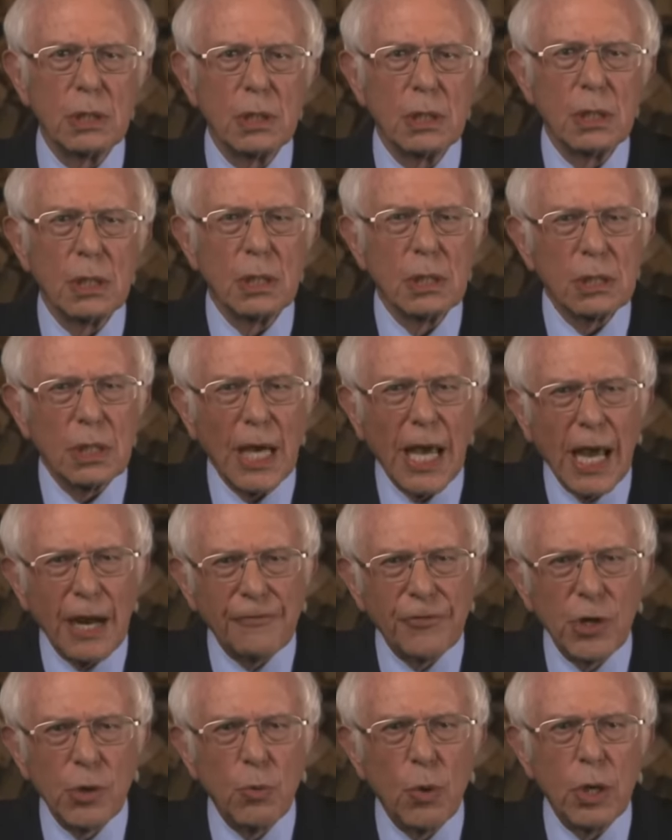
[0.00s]
to
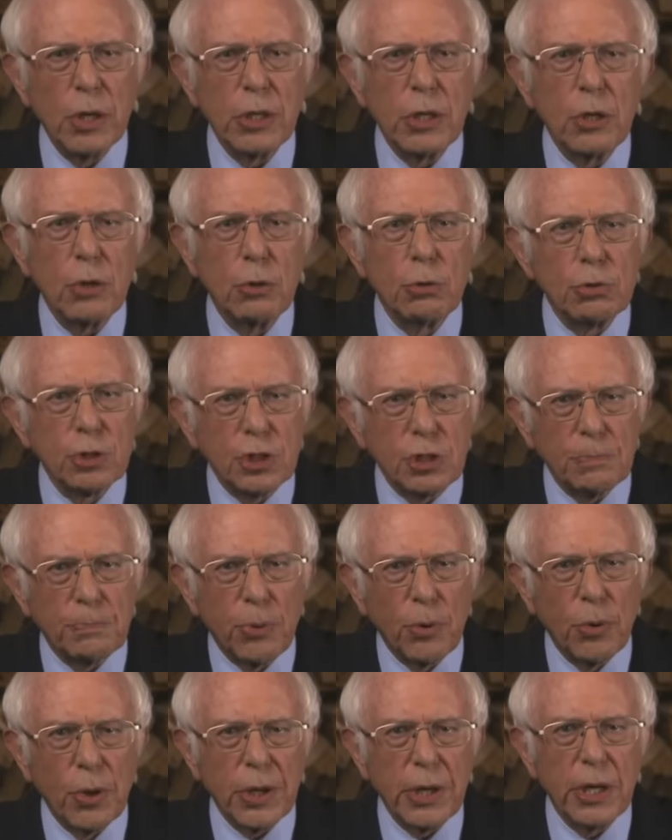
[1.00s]
everyone who
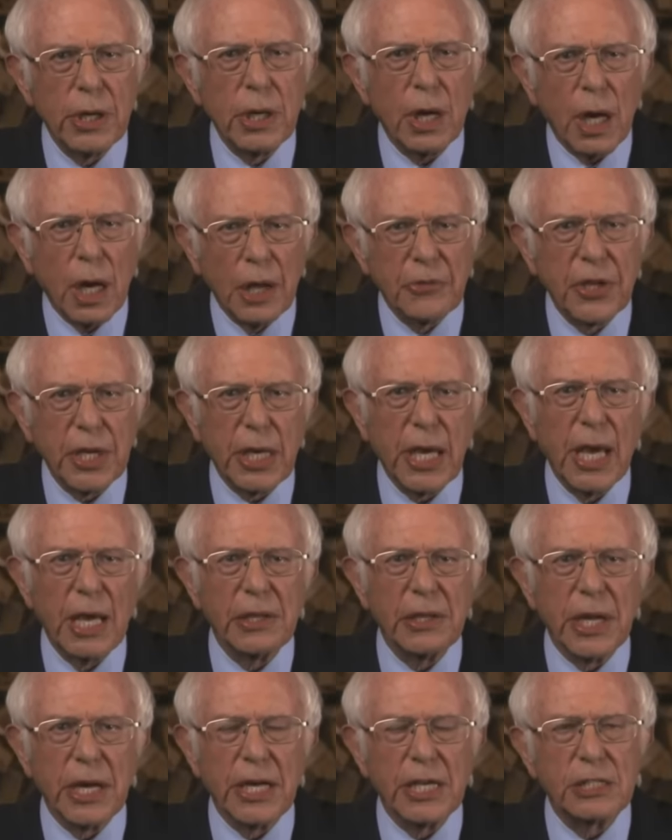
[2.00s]
supported other
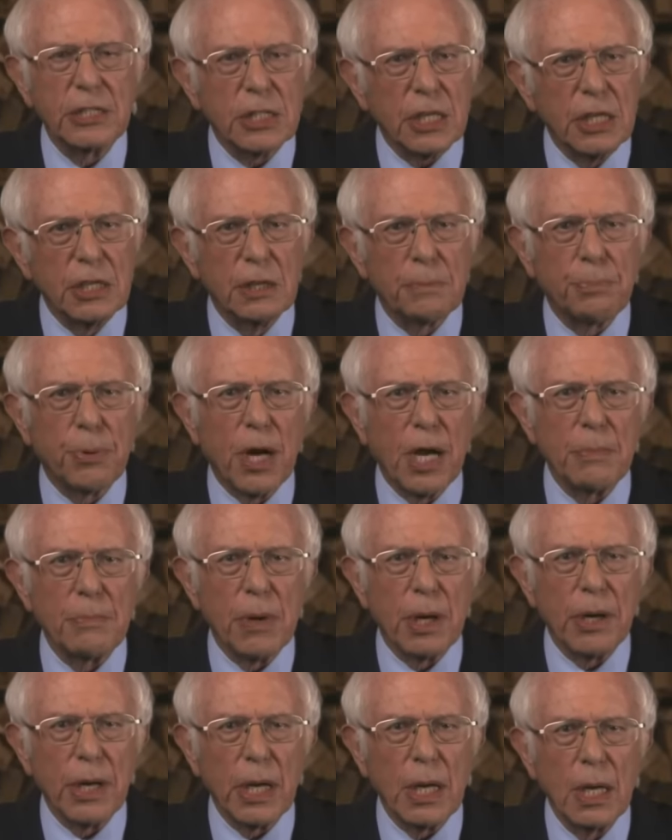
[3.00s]
candidates in the primary,
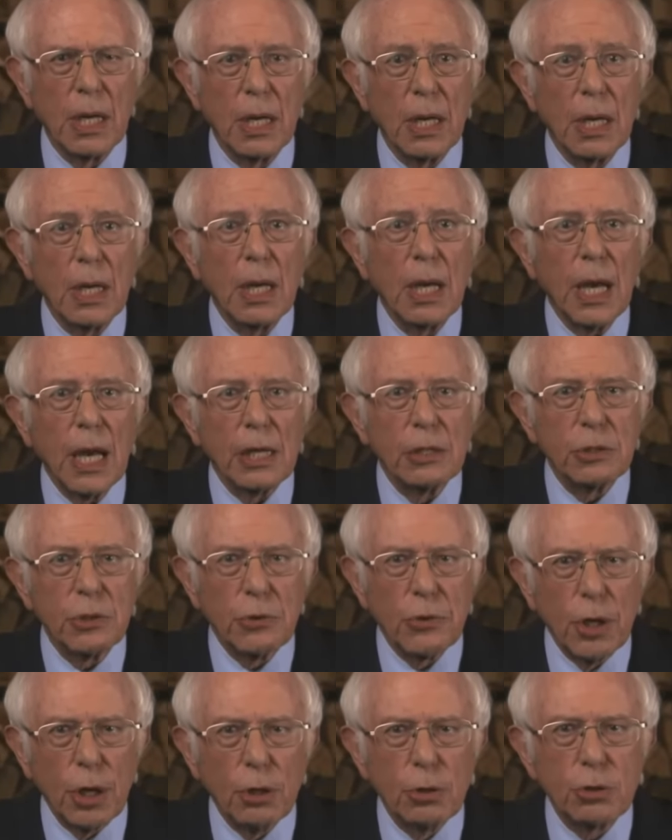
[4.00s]
and to
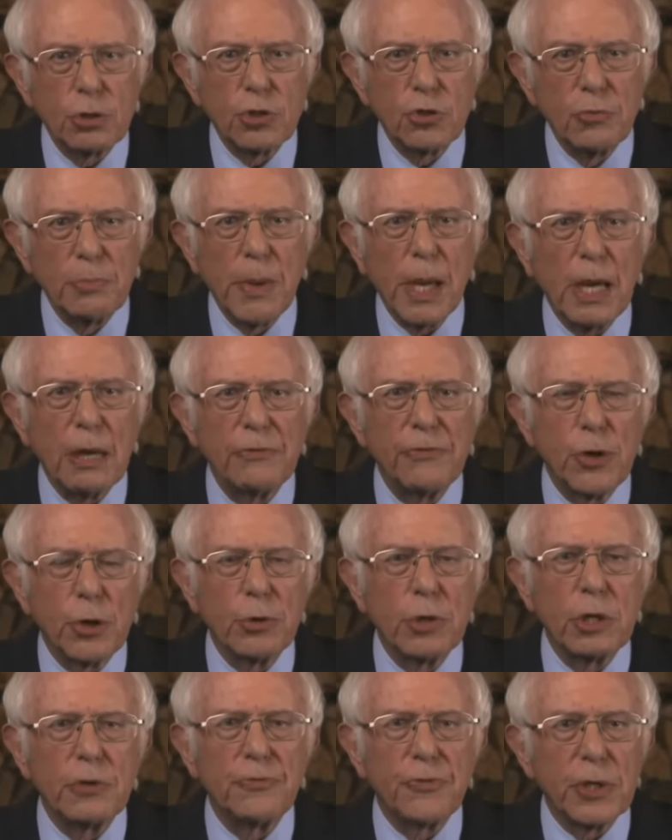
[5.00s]
those who may have voted
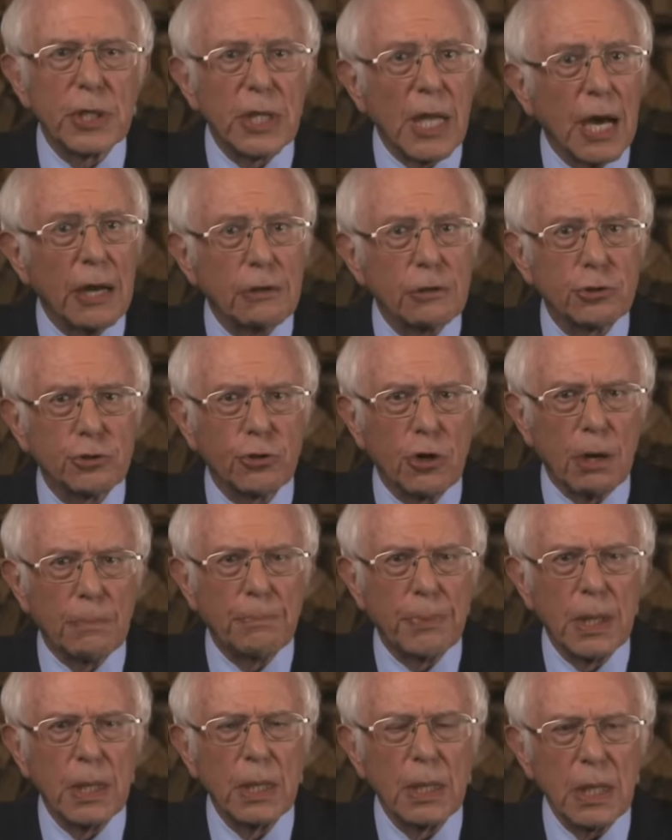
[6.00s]
for Donald Trump
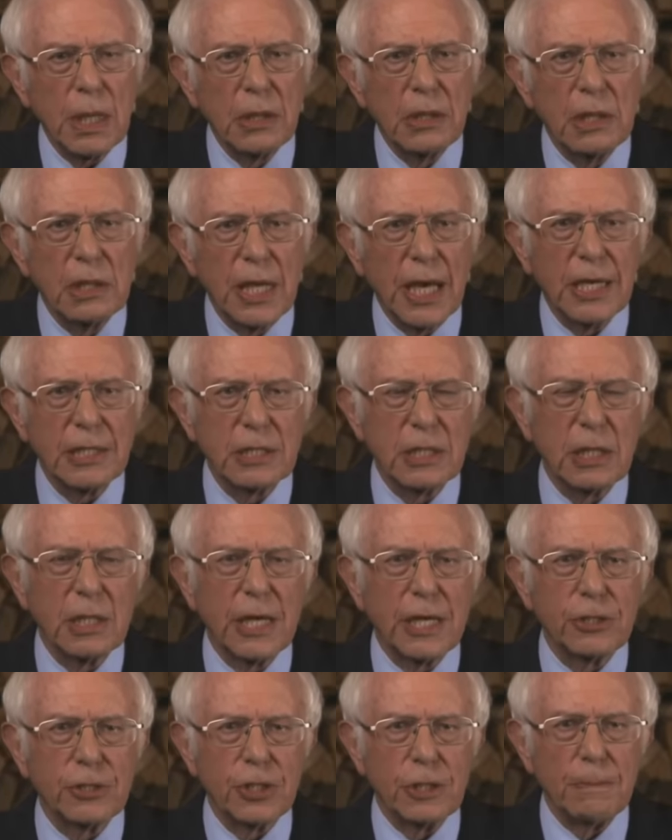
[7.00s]
in the last
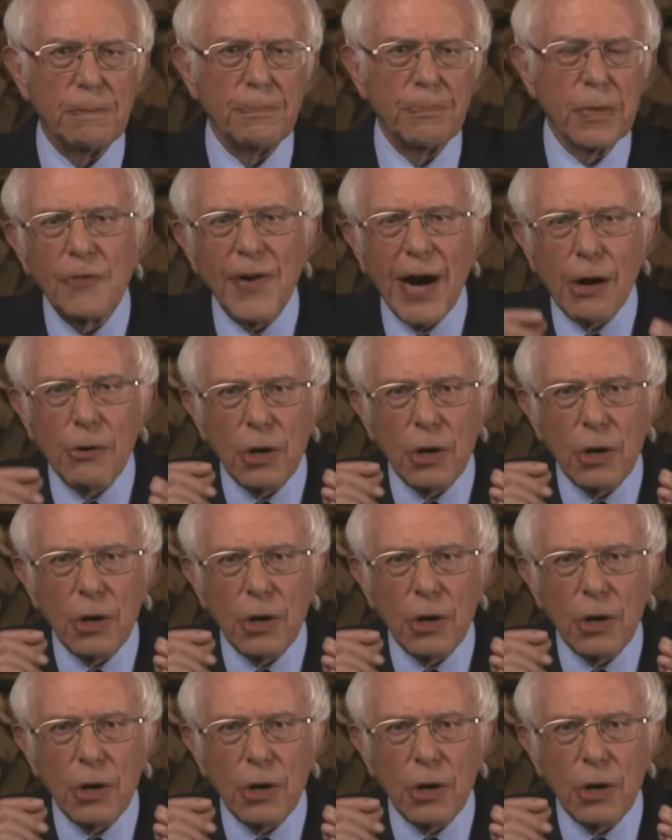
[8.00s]
election, Eric